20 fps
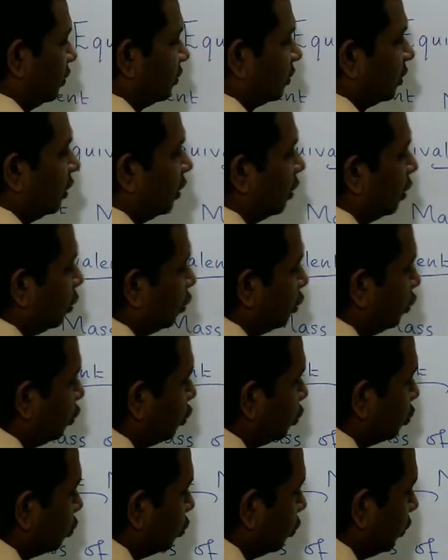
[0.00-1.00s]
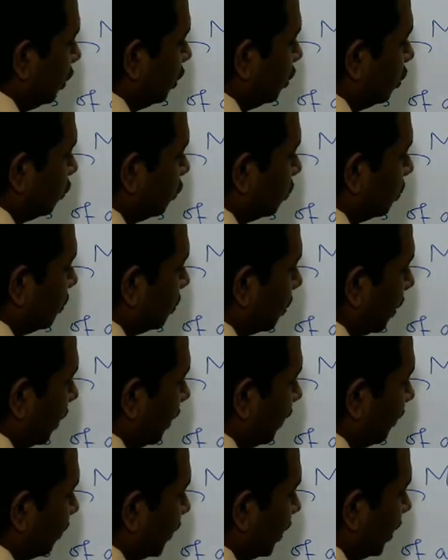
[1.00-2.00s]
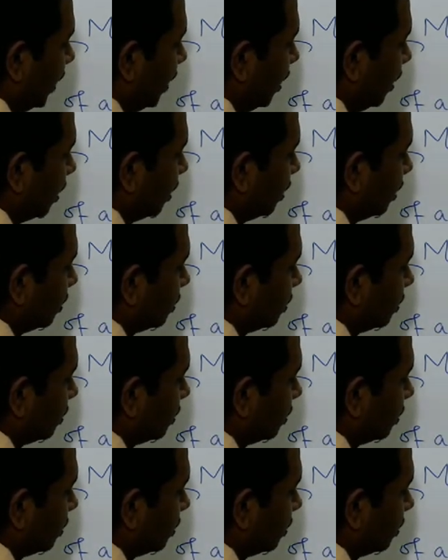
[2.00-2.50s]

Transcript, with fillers: is 2 into 23